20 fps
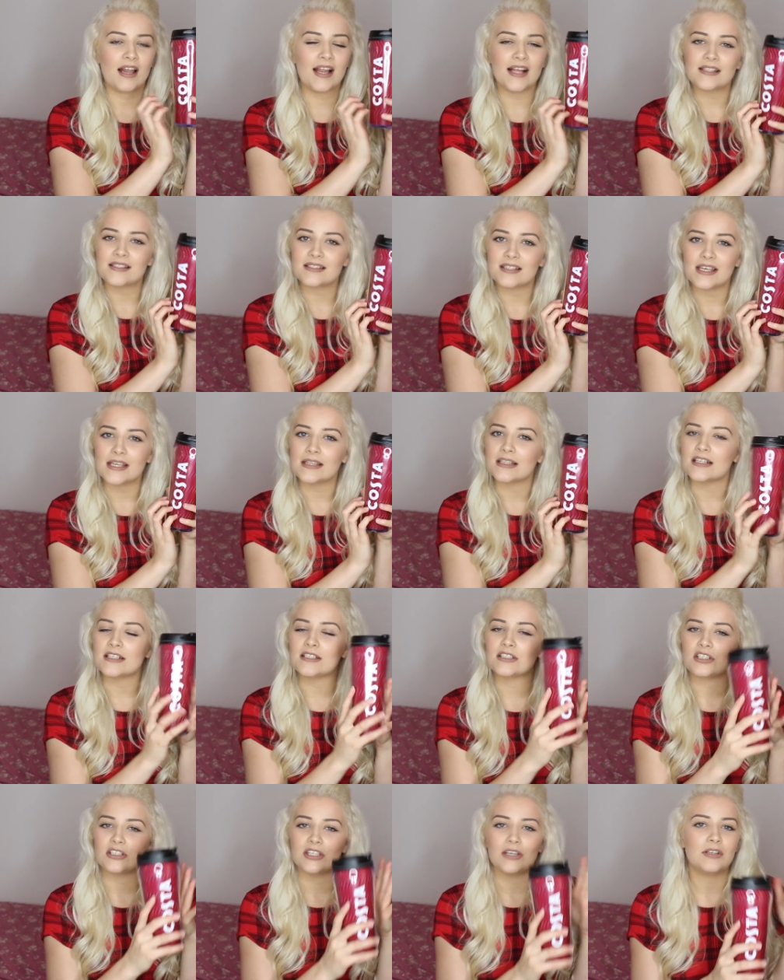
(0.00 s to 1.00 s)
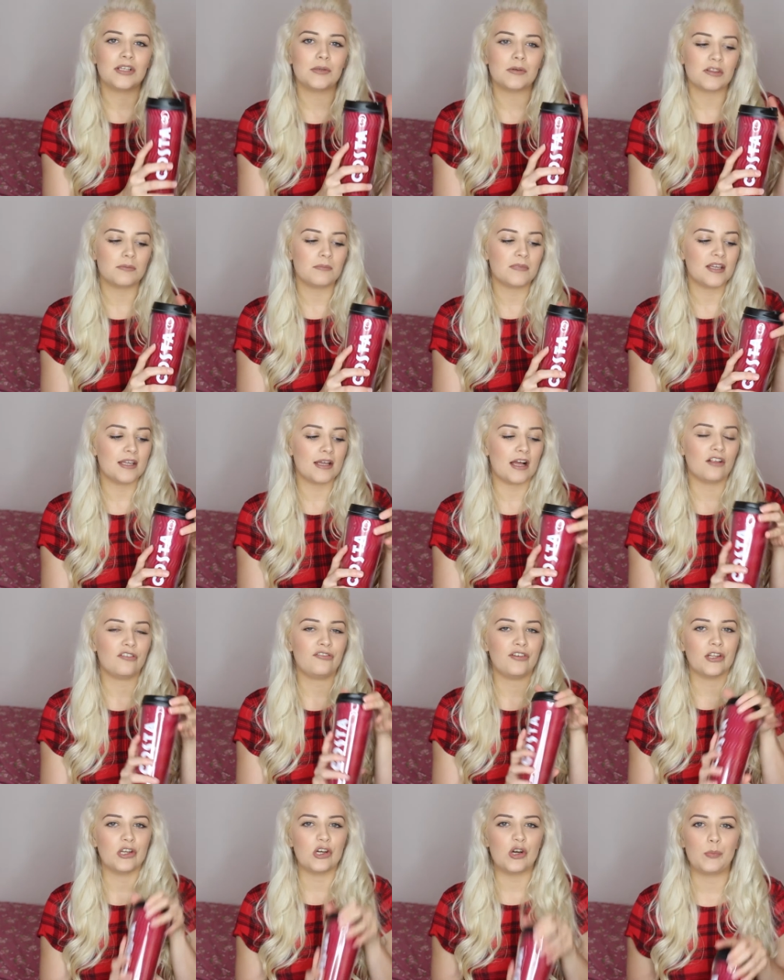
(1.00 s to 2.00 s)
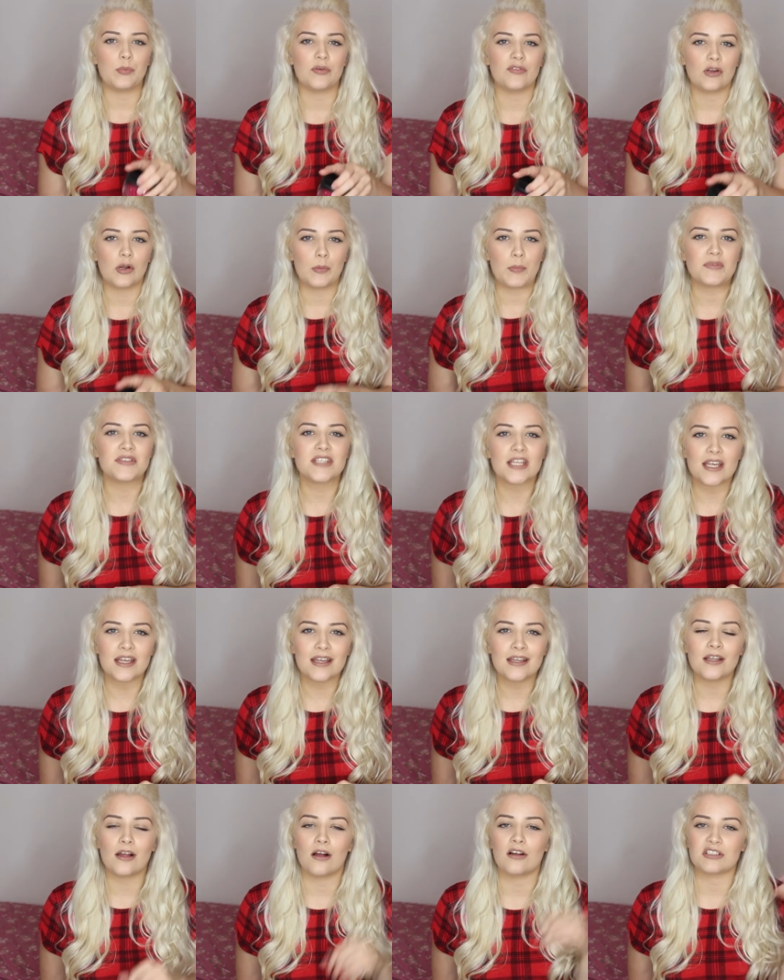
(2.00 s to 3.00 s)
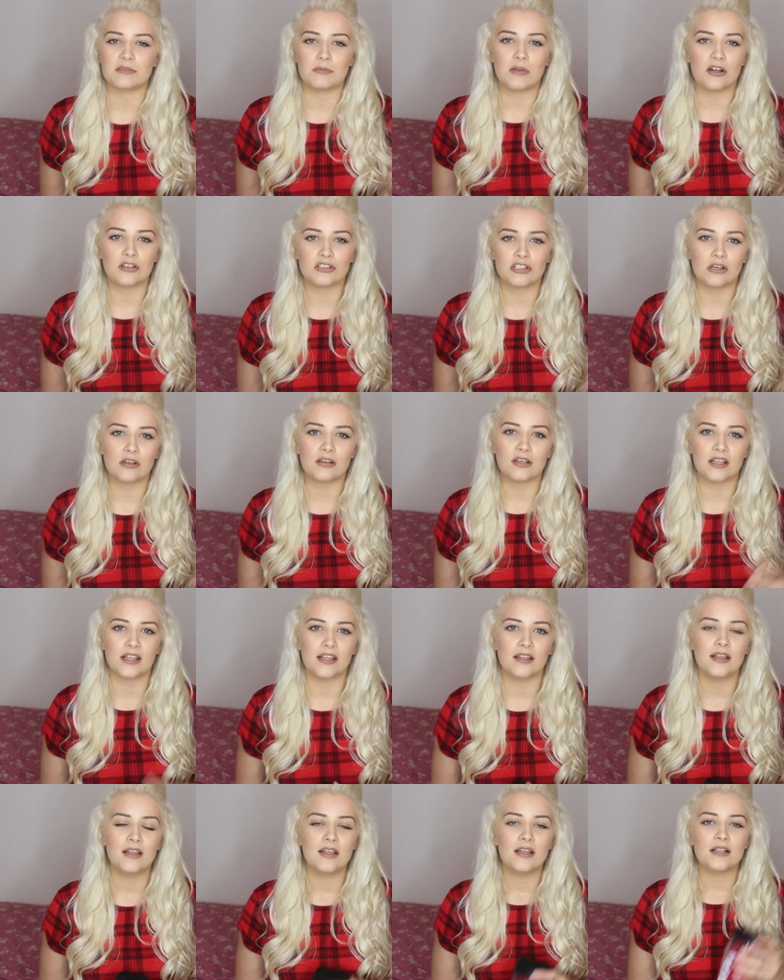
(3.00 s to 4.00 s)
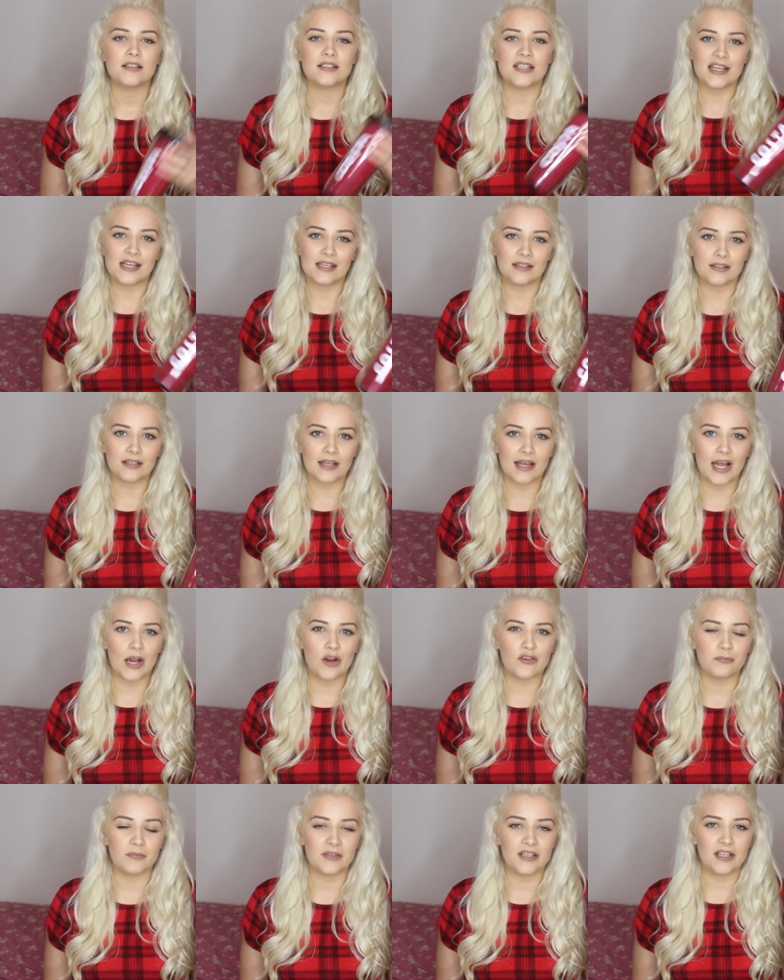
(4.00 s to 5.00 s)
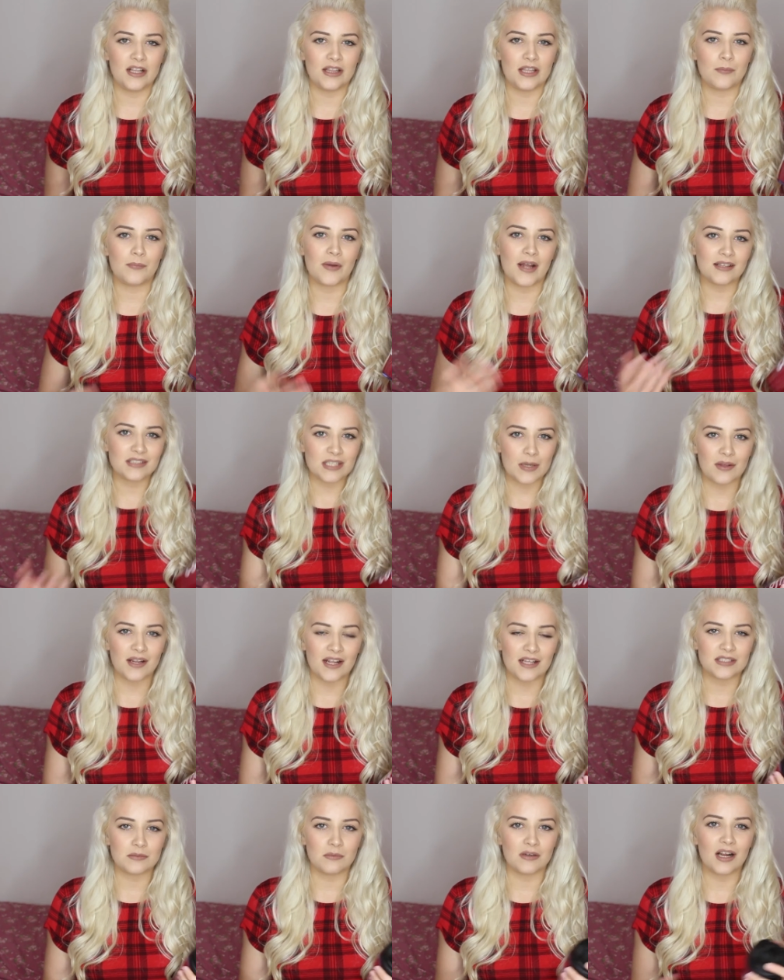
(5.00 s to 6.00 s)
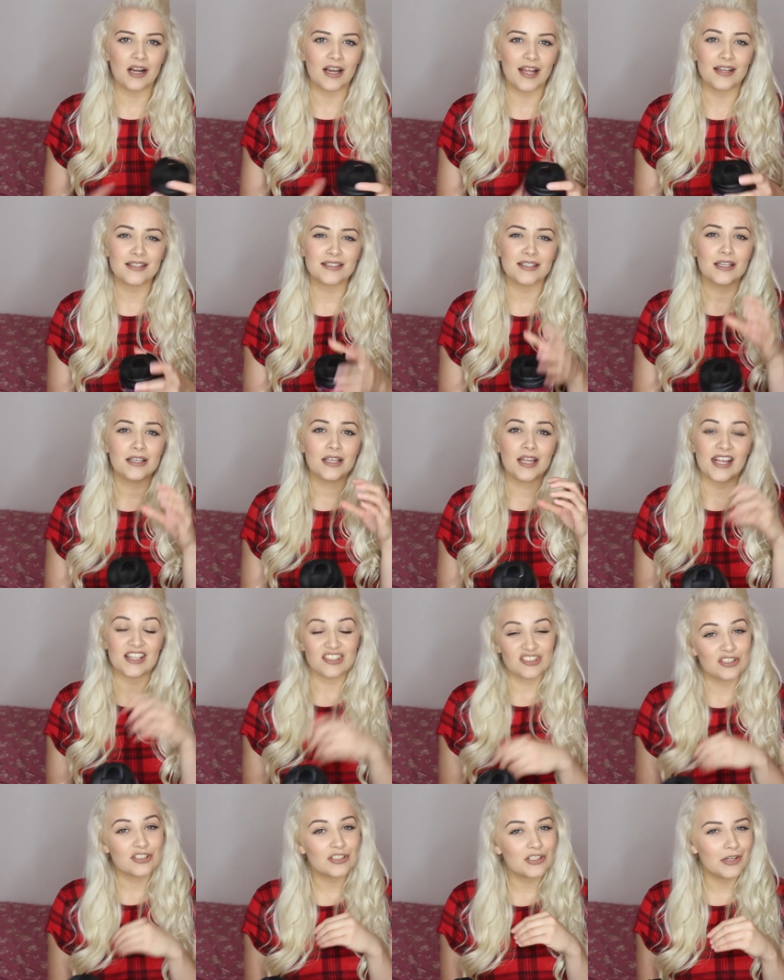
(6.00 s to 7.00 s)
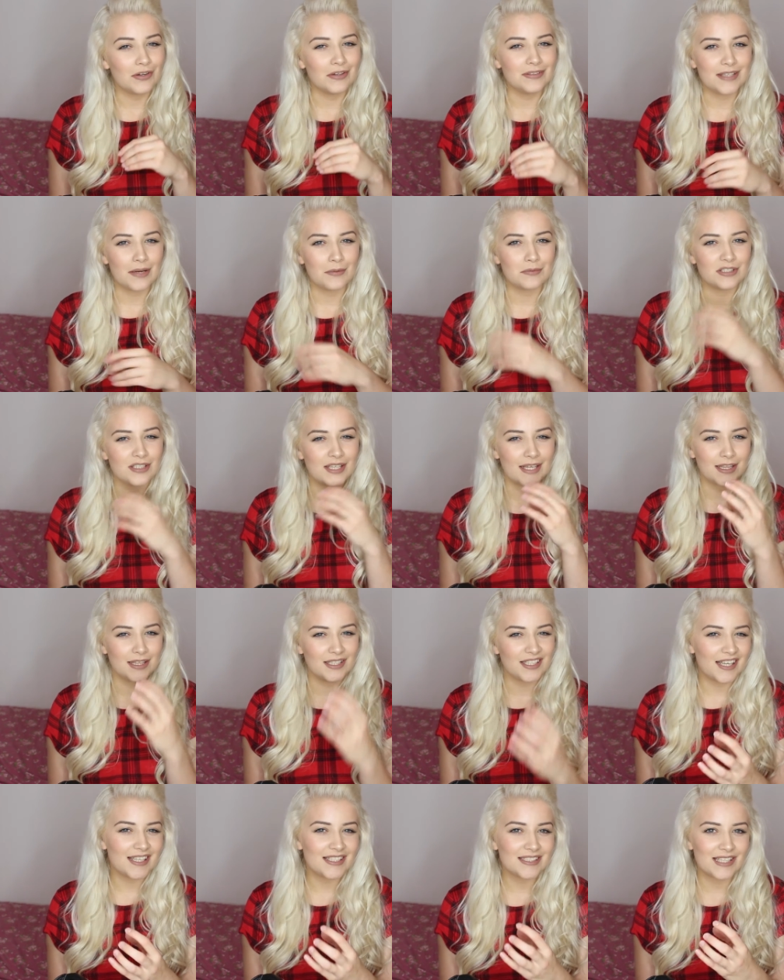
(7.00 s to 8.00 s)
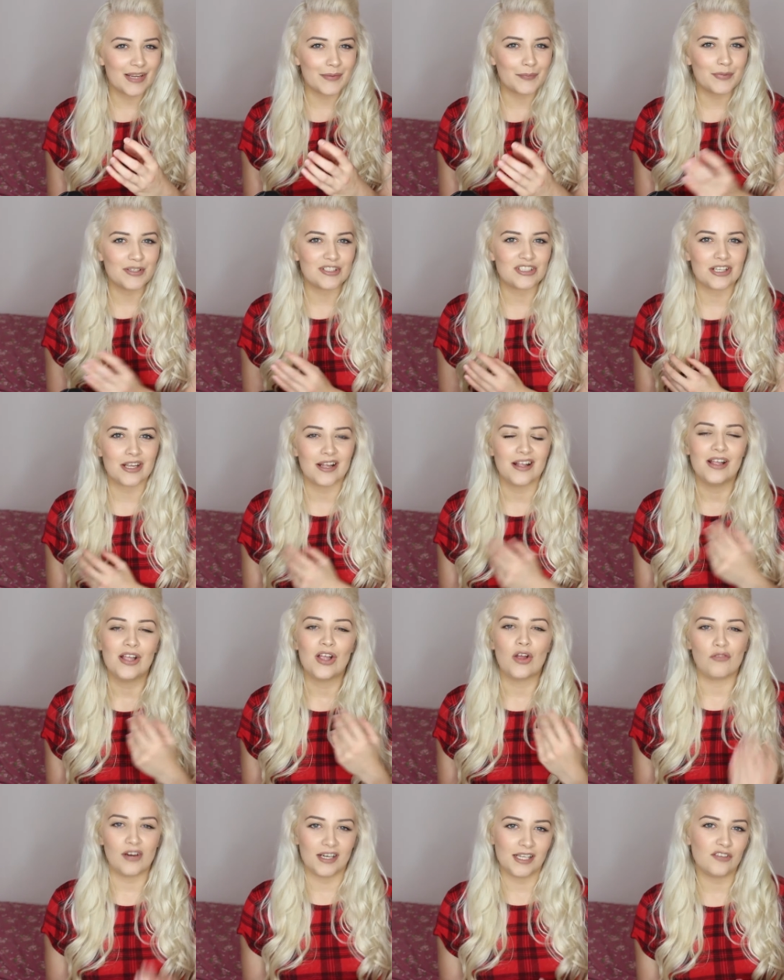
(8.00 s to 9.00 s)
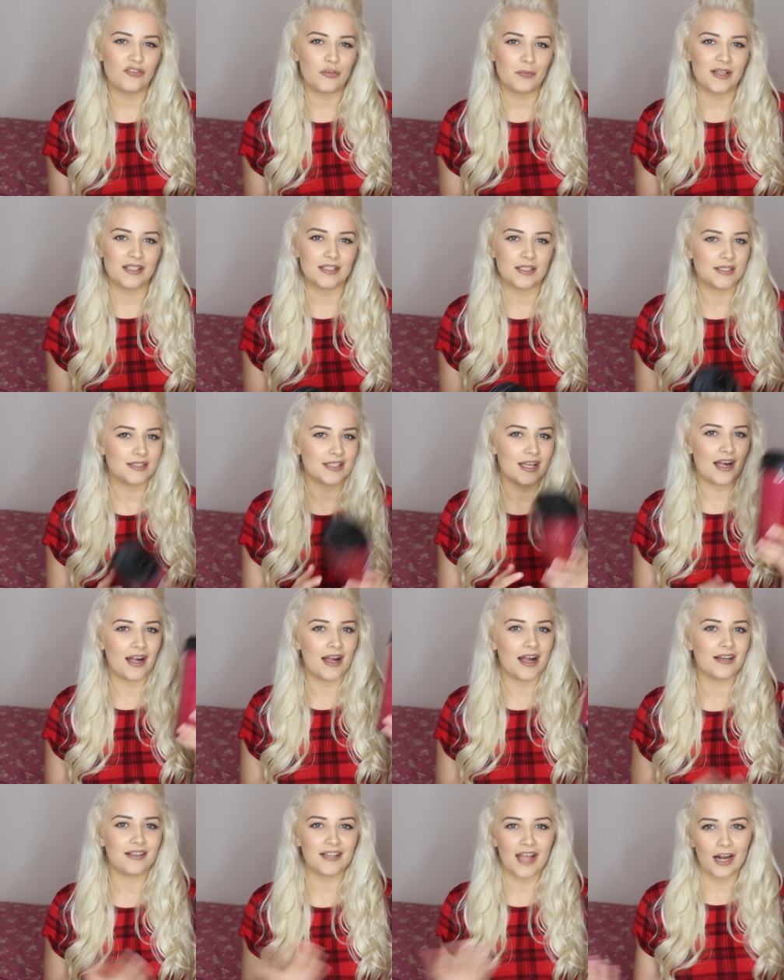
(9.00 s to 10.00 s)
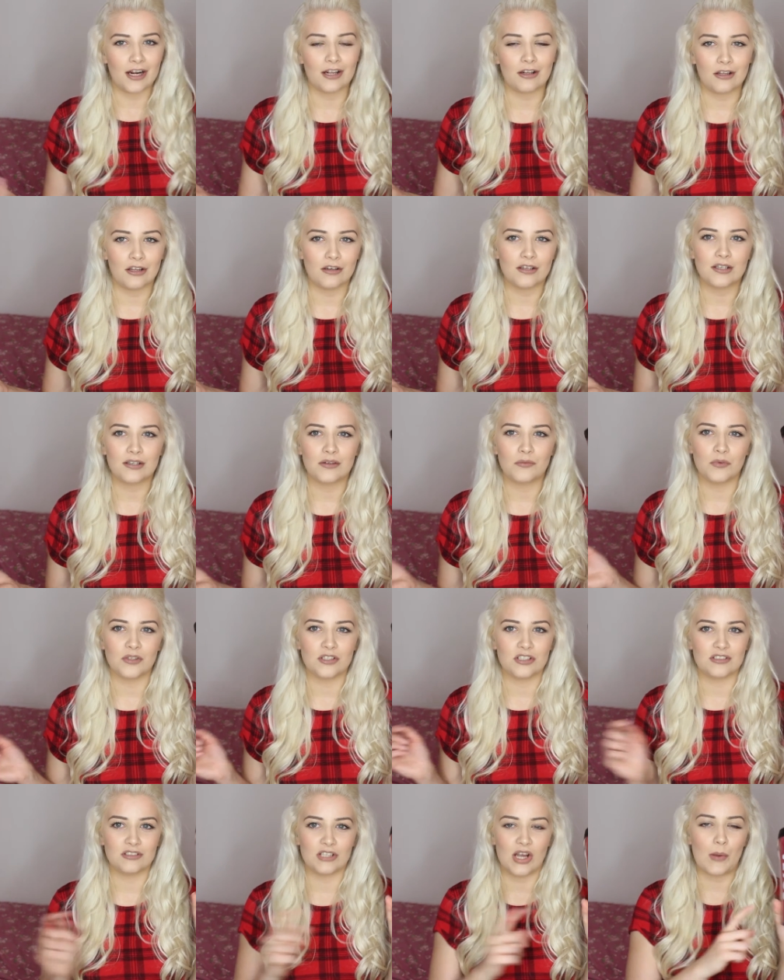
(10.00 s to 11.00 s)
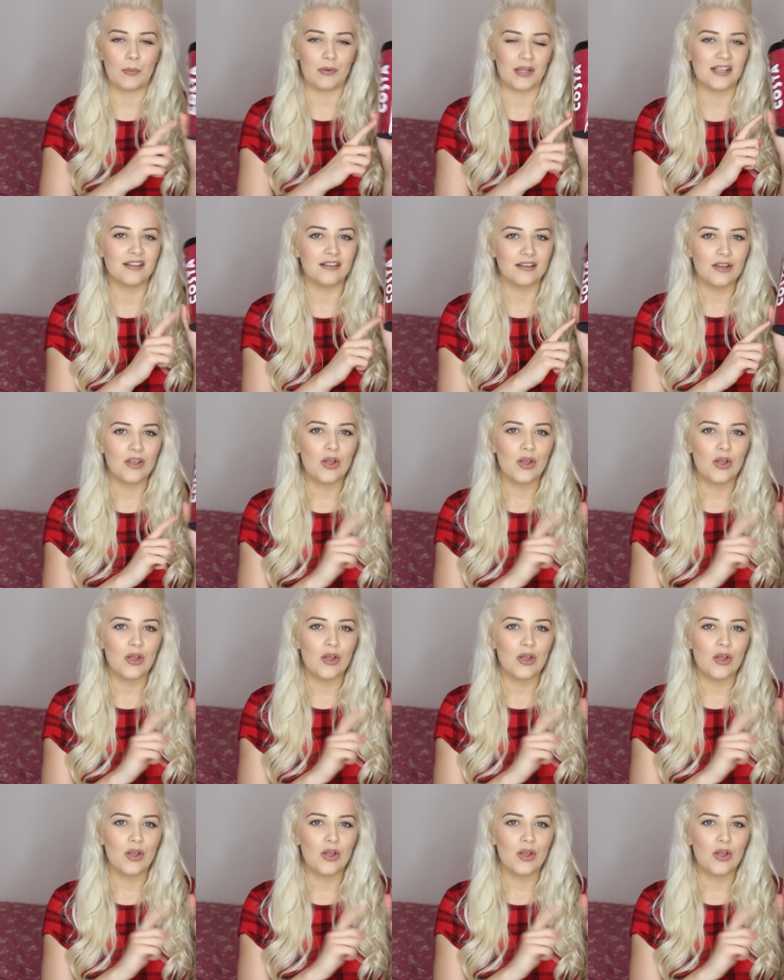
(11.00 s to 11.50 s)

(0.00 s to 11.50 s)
I like to take this to uni with me. I'll fill it up with a cup of tea or some hot chocolate, take it in the car with me, and then by the time I get to my class, it's just cooled down to like a nice temperature, ready for me to start at 9 o'clock, which is normally